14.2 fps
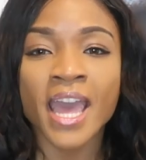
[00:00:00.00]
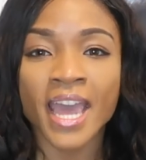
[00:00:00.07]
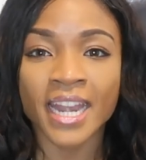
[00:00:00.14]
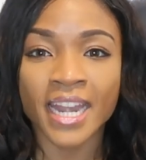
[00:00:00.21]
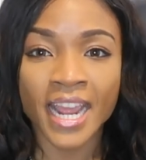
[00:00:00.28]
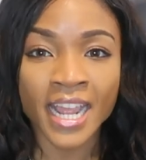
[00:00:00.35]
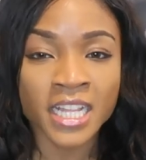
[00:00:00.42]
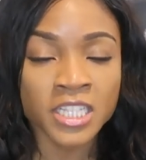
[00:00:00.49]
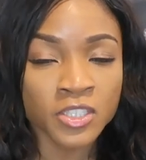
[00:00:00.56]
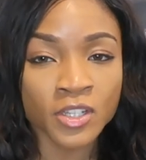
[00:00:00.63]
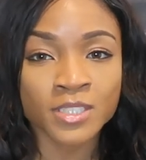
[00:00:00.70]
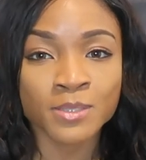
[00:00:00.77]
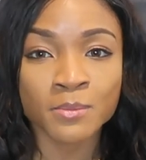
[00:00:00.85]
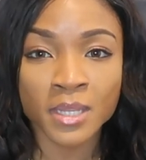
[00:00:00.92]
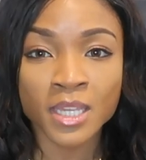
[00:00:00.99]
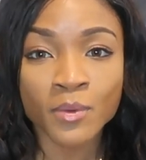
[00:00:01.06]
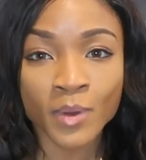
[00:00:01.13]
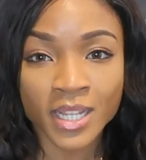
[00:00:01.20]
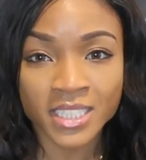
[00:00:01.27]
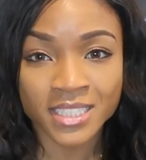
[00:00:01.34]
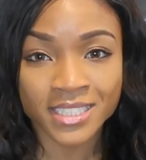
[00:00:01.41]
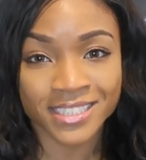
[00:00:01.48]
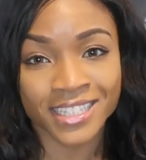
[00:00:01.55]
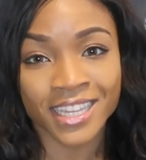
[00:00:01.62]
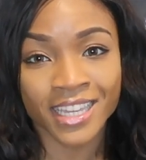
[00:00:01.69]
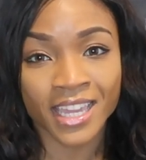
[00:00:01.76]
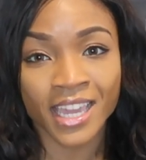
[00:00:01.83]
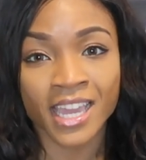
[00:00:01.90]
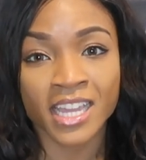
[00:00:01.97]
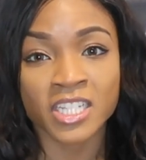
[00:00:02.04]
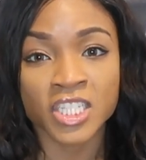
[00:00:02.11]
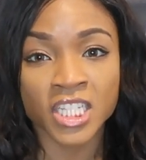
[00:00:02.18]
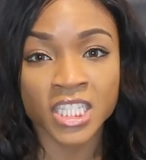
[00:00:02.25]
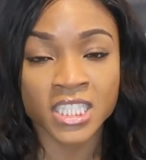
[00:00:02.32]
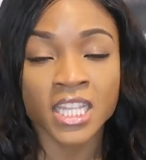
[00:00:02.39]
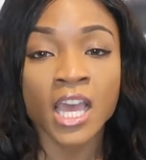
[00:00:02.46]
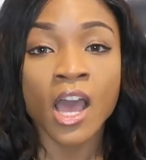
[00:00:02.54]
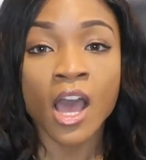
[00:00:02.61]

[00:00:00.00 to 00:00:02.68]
and answer as many questions as I can. Just